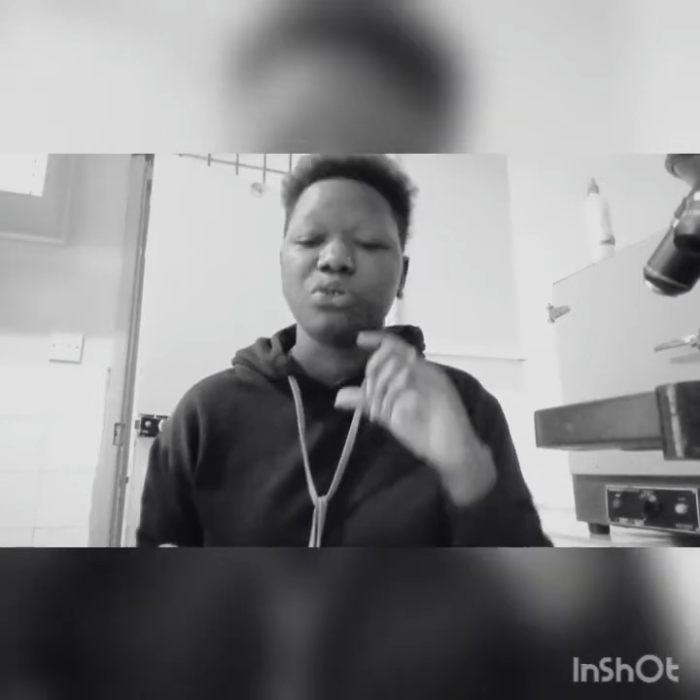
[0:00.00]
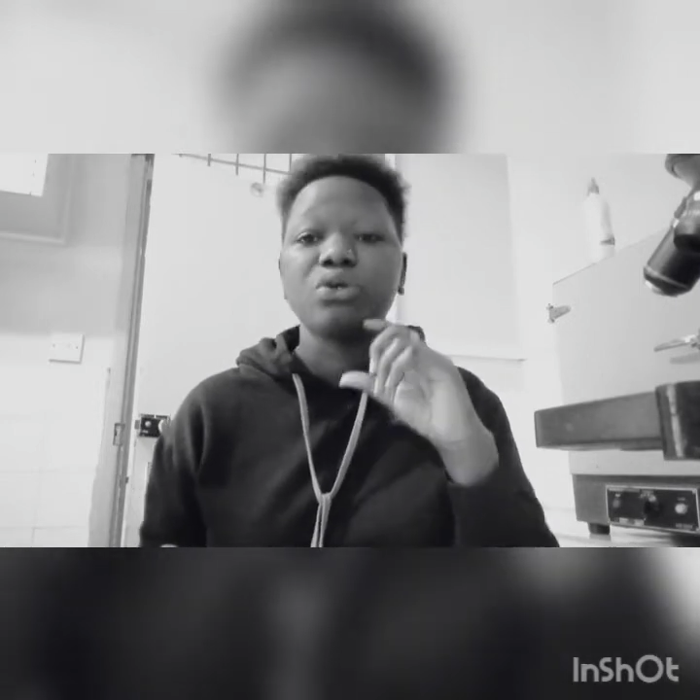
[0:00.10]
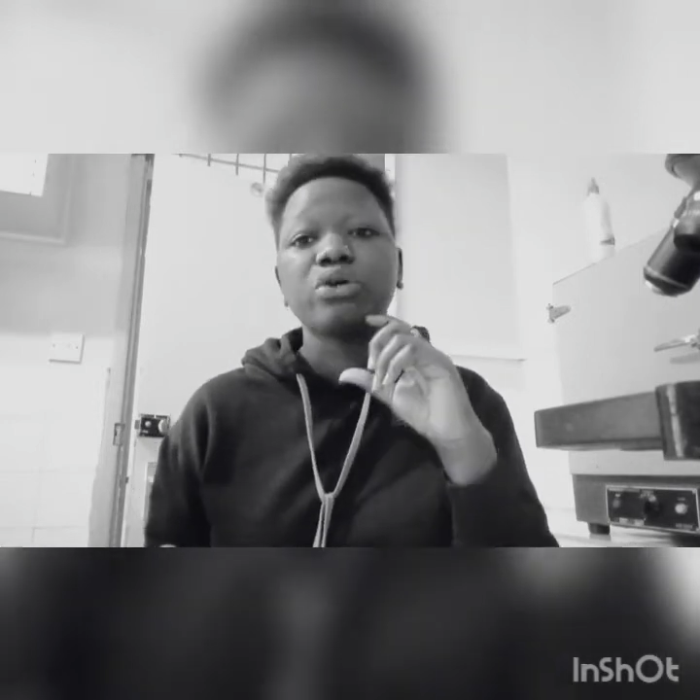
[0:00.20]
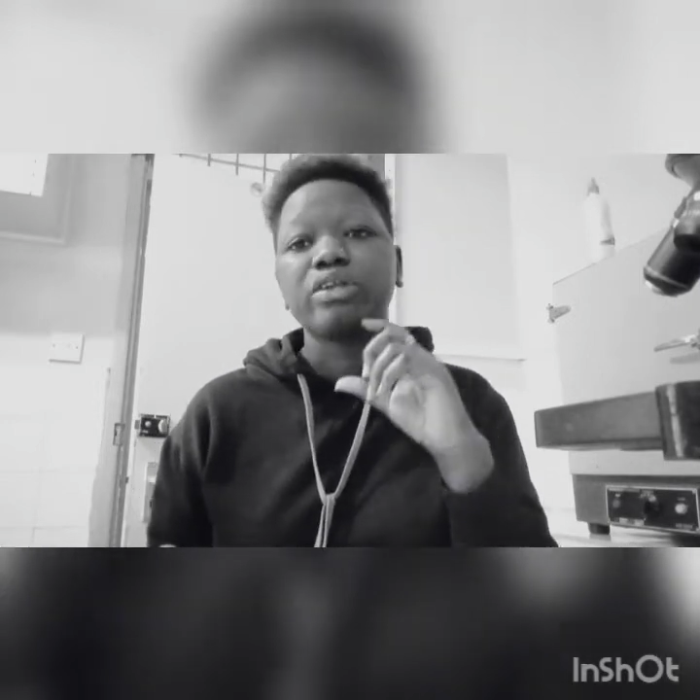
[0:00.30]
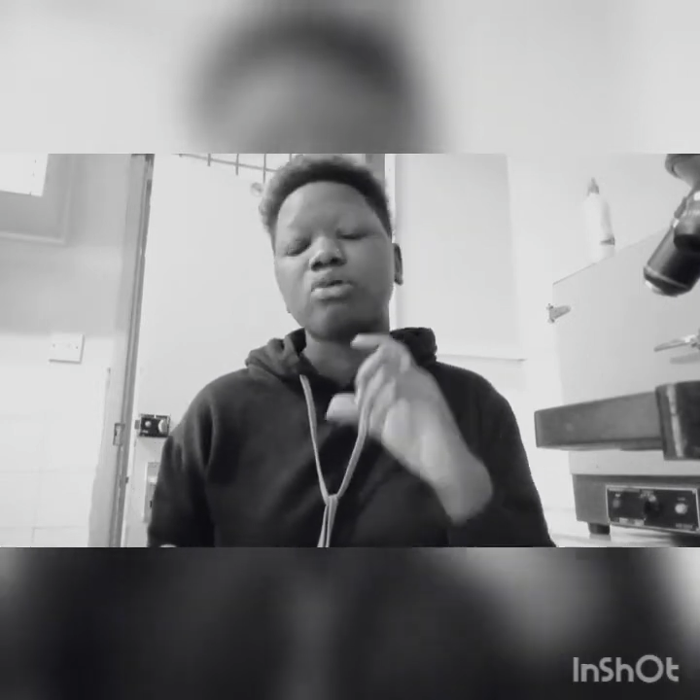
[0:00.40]
We
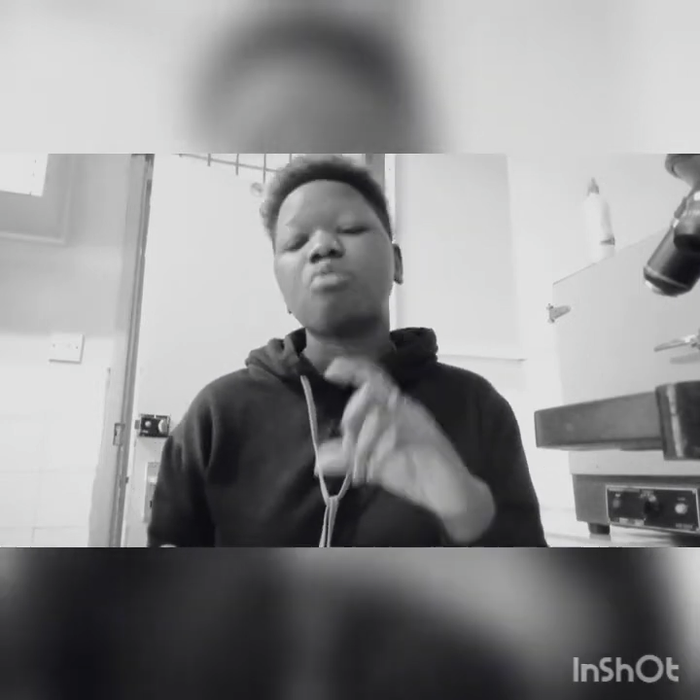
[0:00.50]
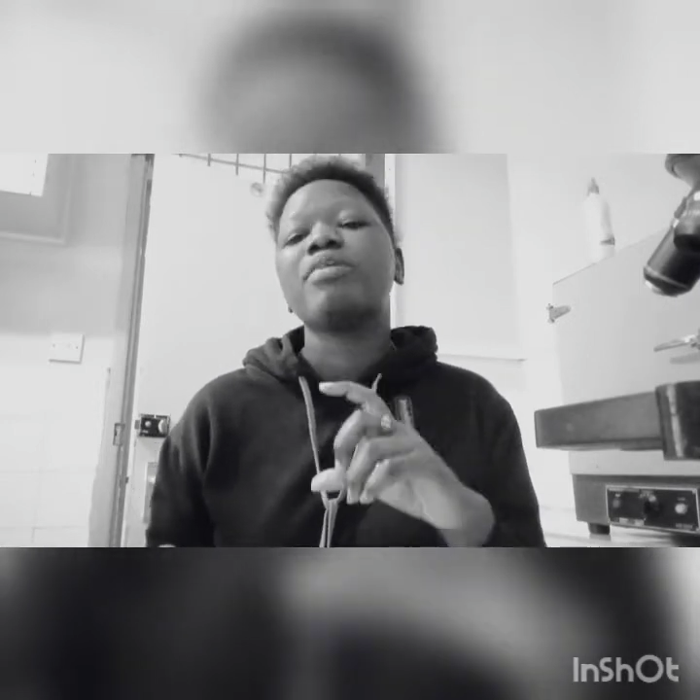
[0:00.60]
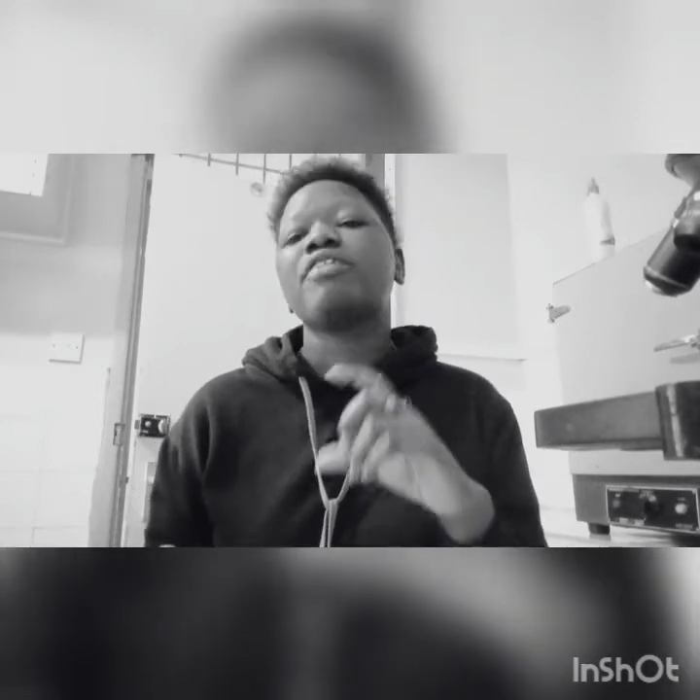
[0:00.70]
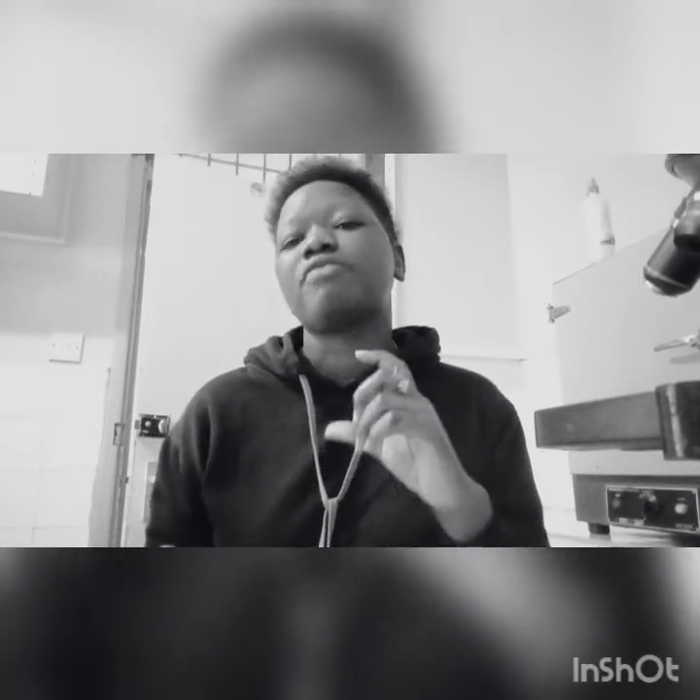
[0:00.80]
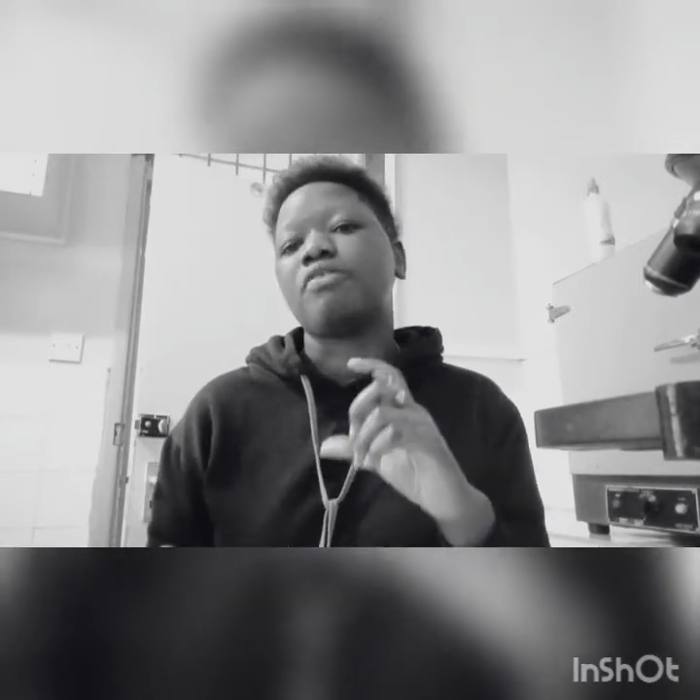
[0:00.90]

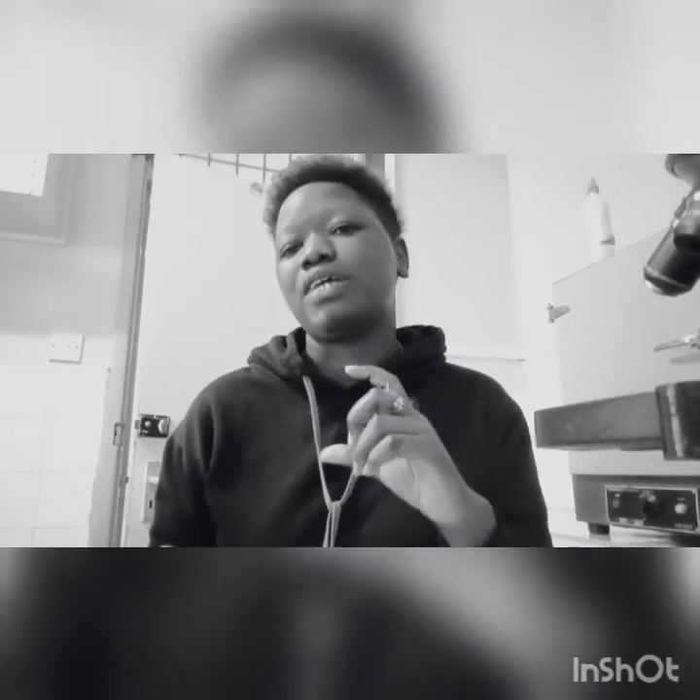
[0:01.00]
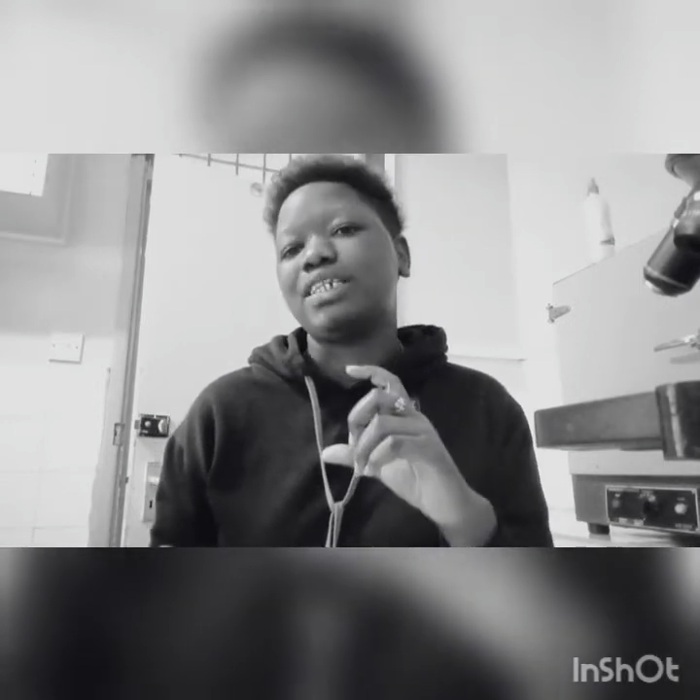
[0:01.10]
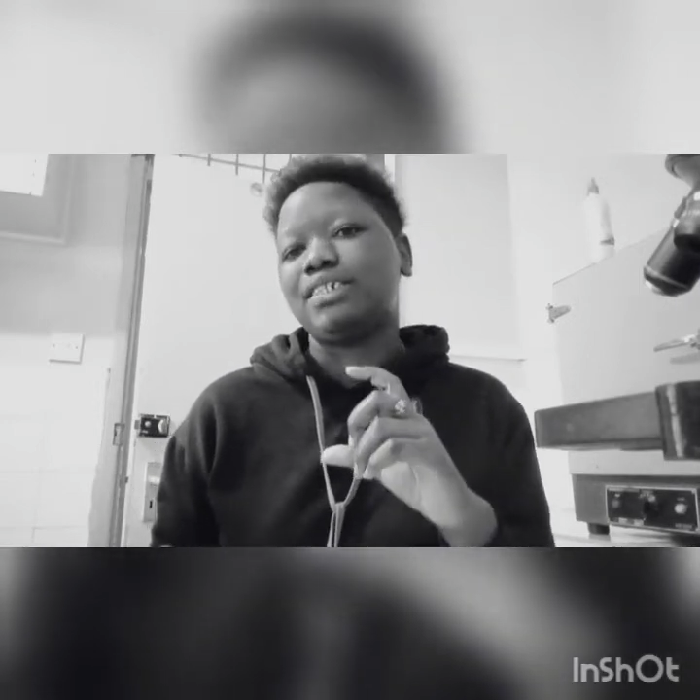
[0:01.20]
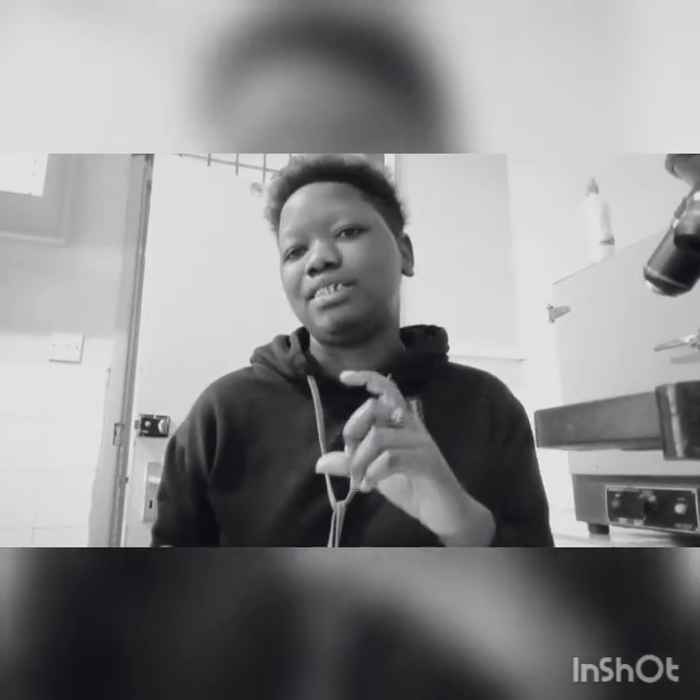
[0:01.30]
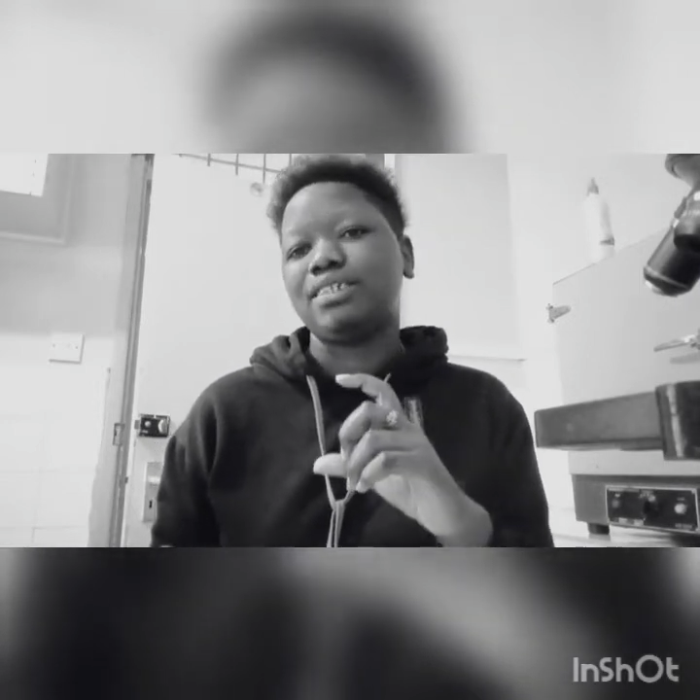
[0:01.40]
recommend for
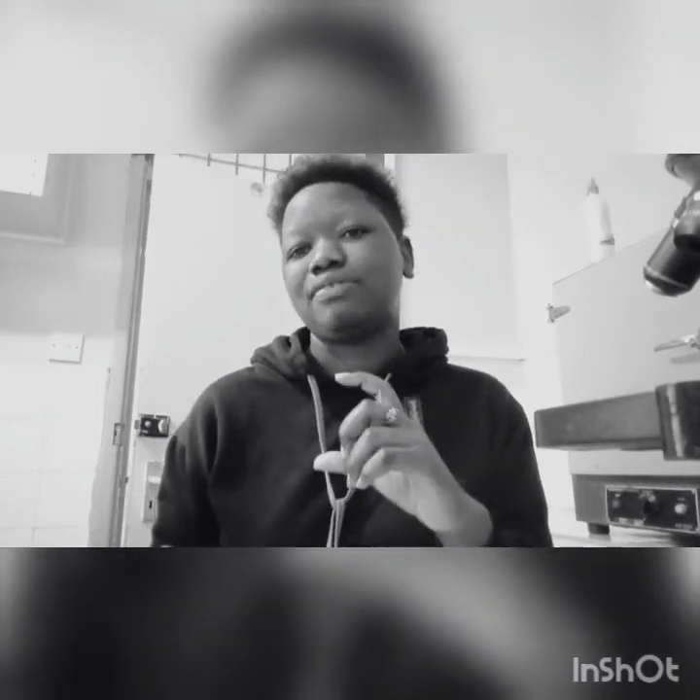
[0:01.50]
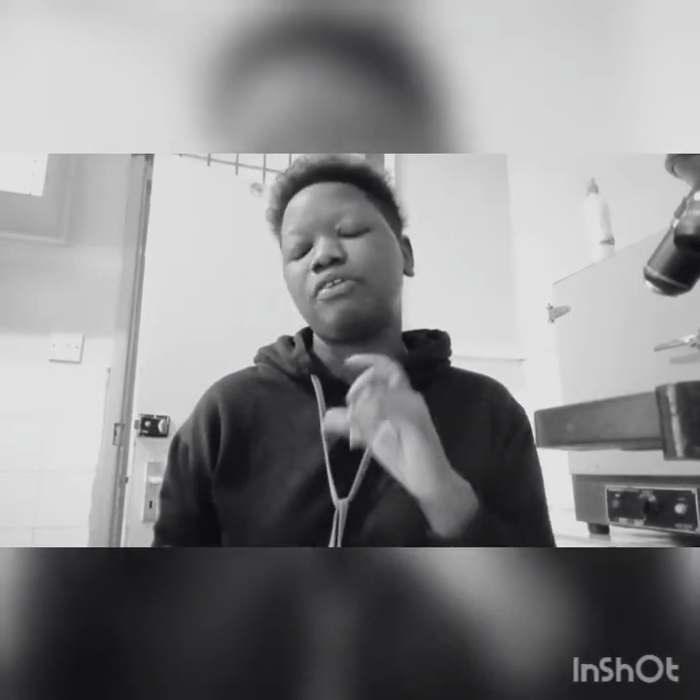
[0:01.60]
that test.